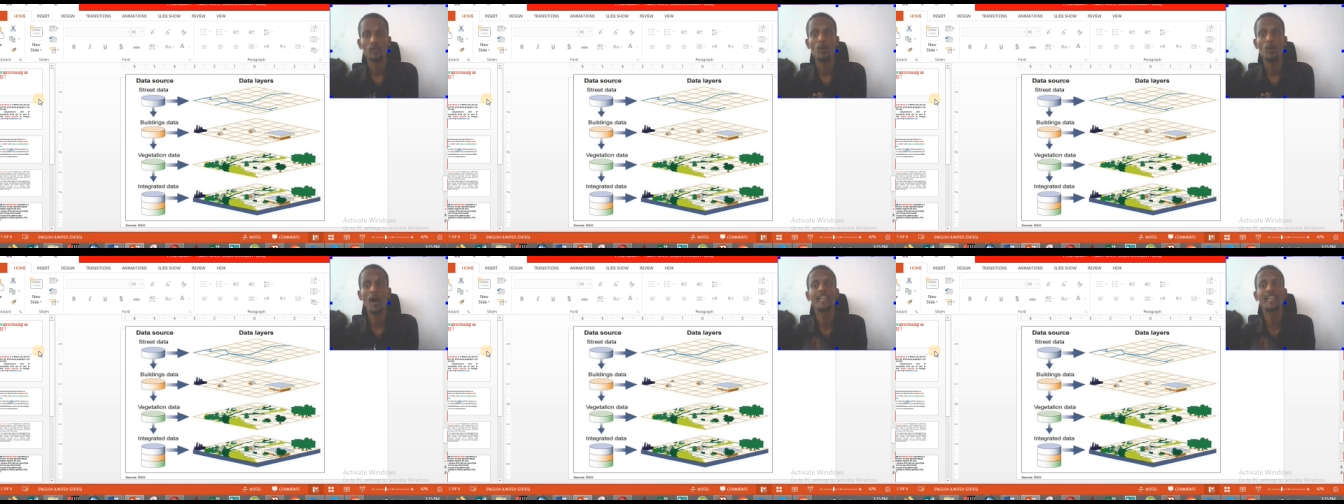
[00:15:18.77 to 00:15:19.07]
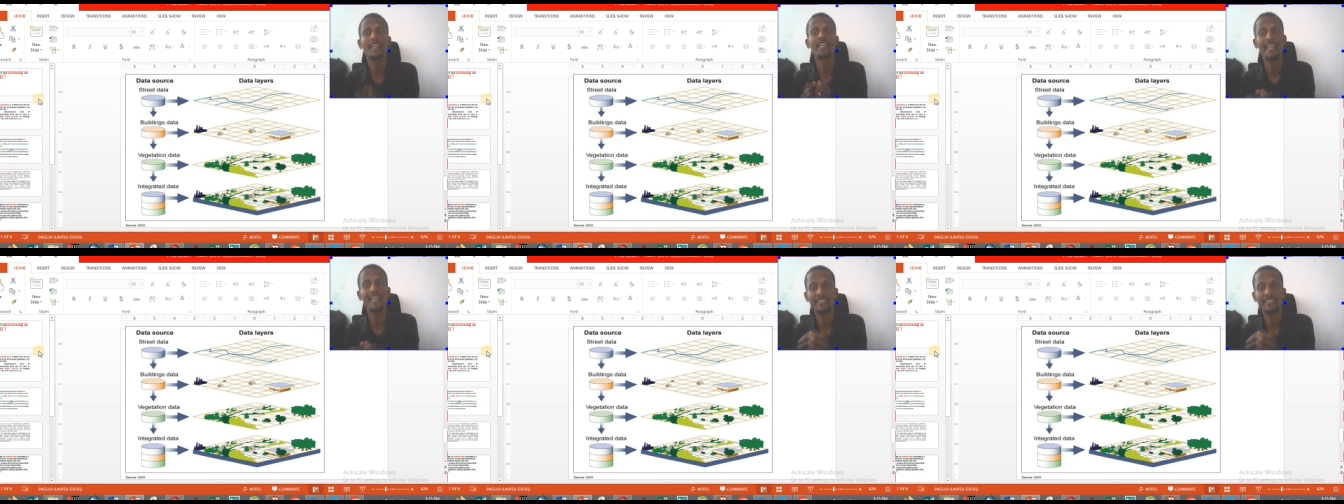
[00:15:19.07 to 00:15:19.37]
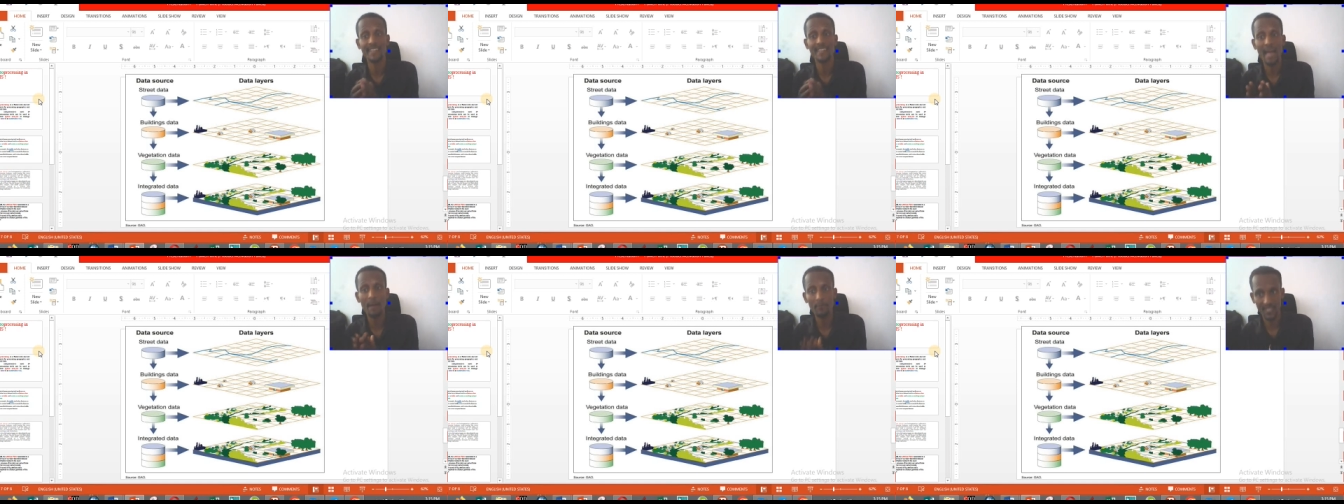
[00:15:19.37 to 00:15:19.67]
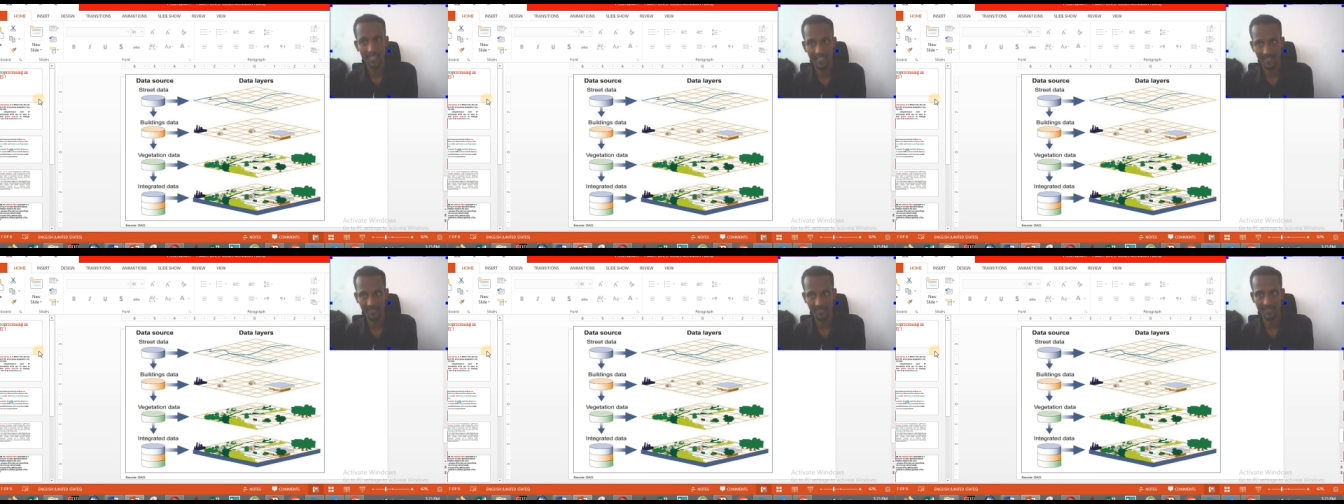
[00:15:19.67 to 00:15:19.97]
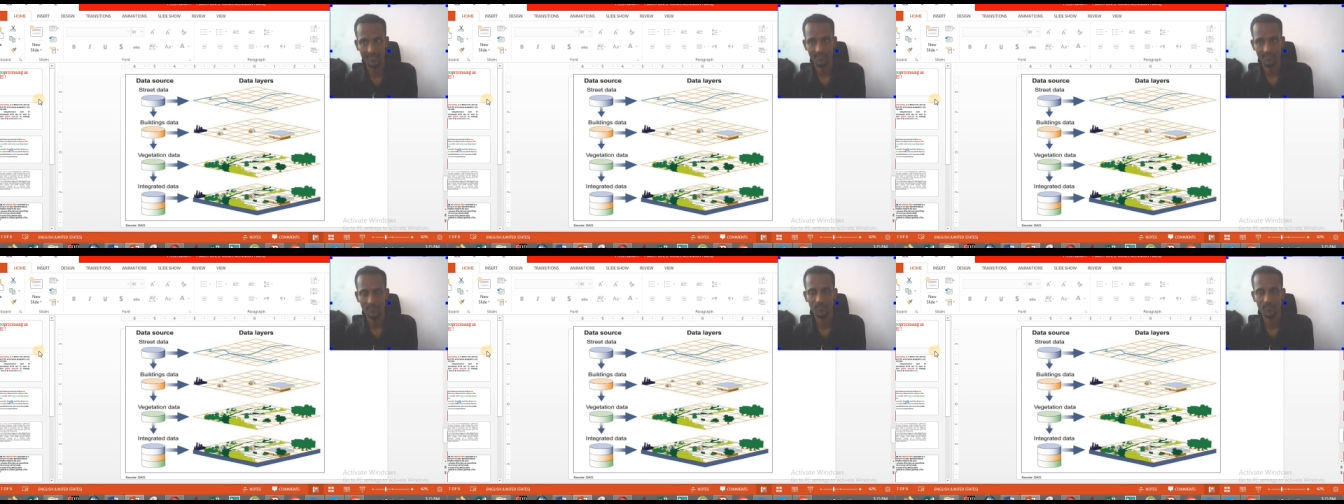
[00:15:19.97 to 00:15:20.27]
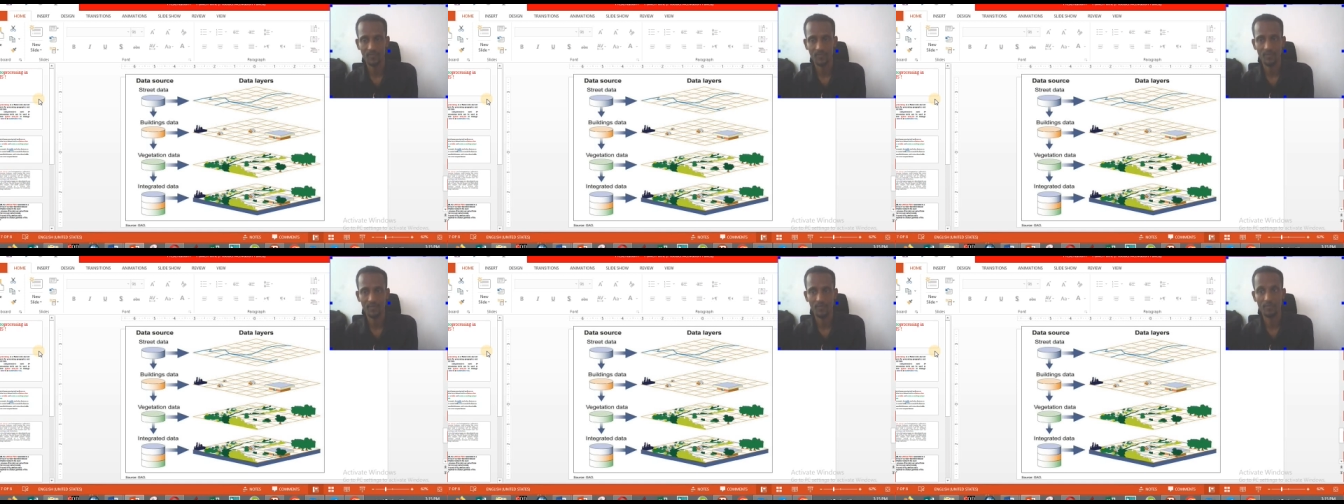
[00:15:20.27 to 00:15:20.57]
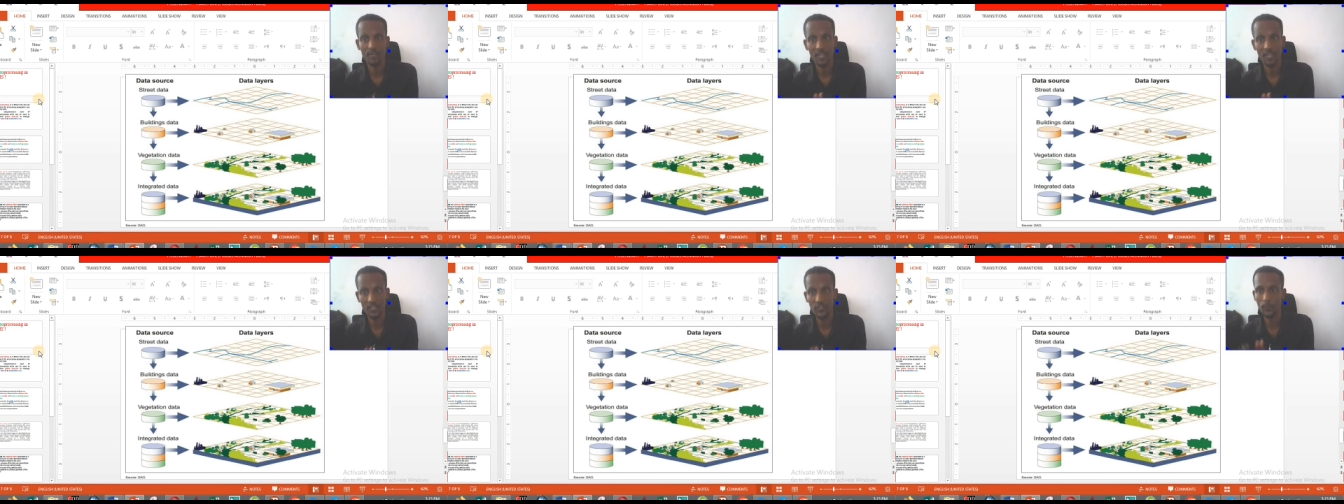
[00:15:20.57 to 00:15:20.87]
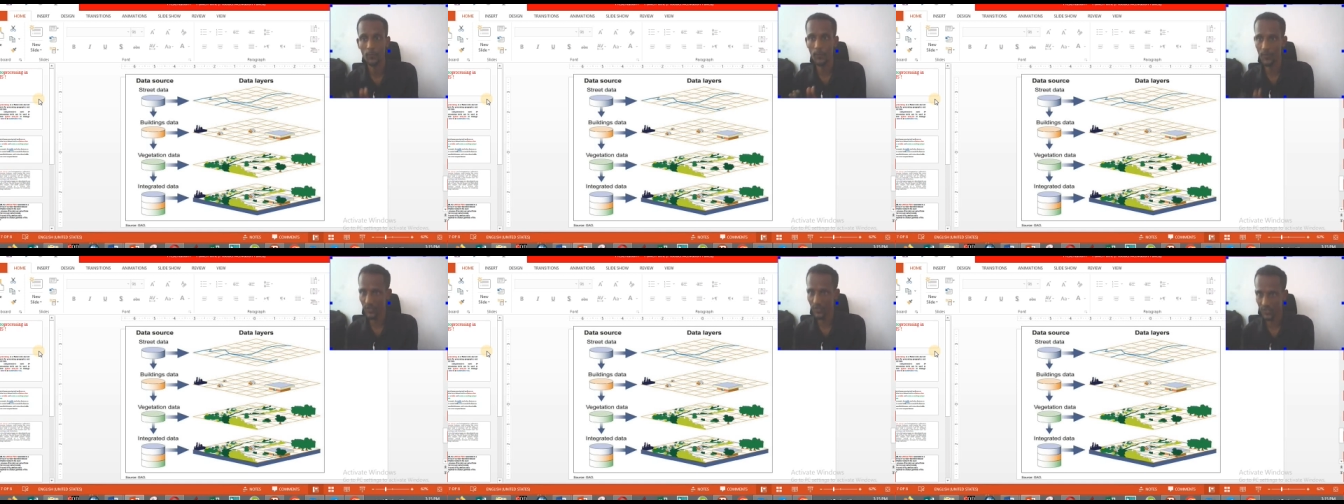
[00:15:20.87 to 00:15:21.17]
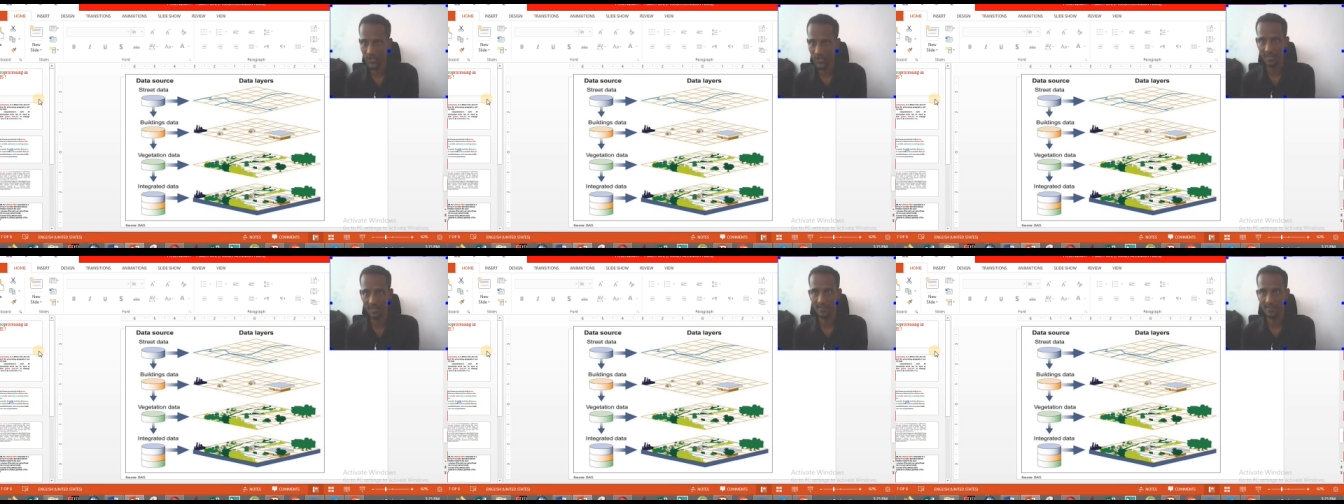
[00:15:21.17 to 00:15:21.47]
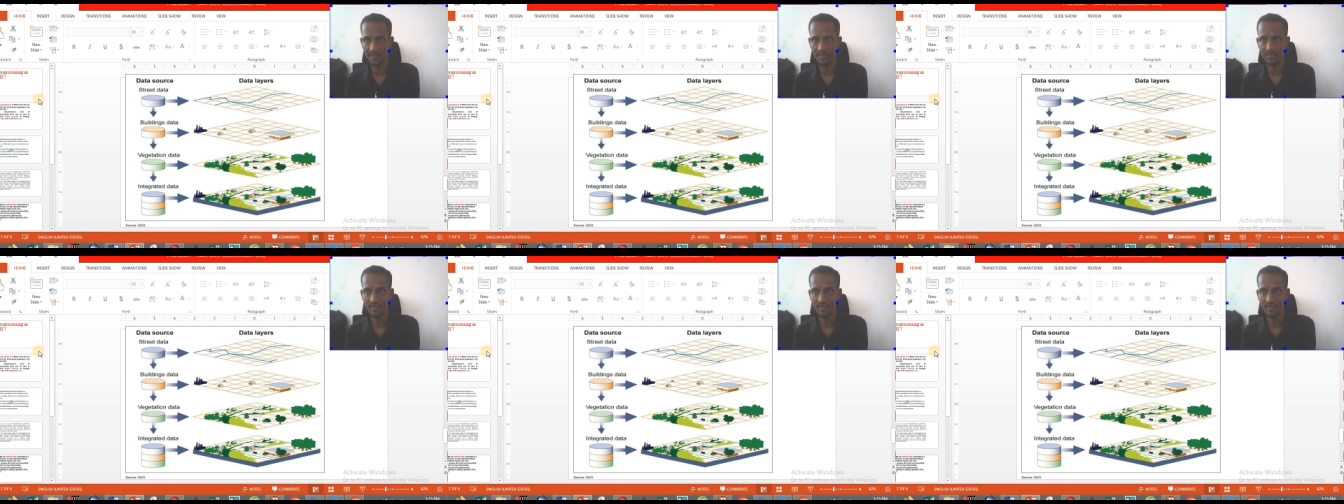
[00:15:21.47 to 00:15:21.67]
had get something very special